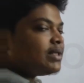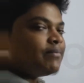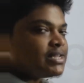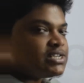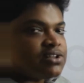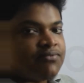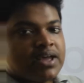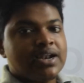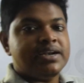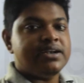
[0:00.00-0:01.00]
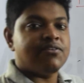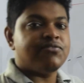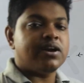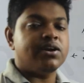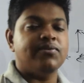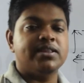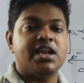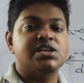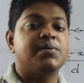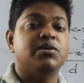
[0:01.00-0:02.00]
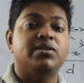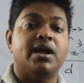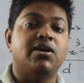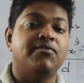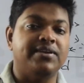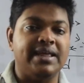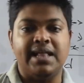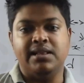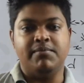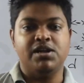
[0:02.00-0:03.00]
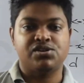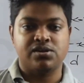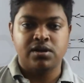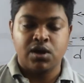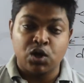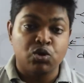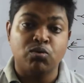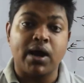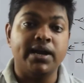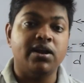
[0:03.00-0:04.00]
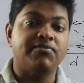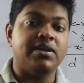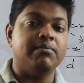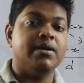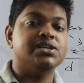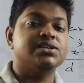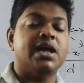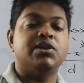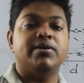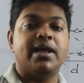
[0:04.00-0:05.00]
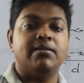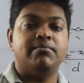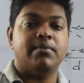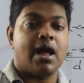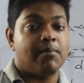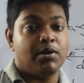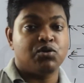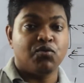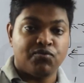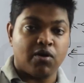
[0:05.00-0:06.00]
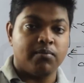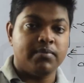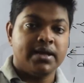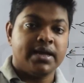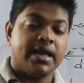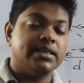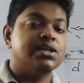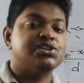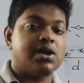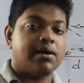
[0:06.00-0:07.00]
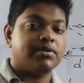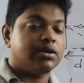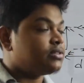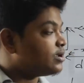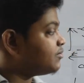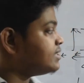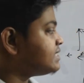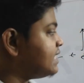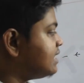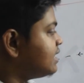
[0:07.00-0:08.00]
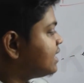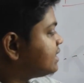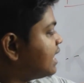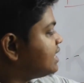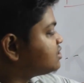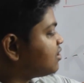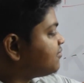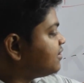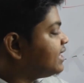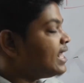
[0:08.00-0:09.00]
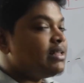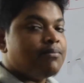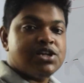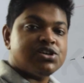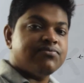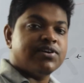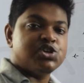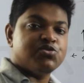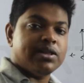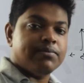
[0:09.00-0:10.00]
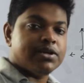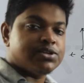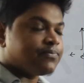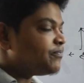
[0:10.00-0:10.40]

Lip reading: image is a very different with respect to that of real image. Two kind of image that we can able to form in this chapter that we'll see, that is of real image and virtual image.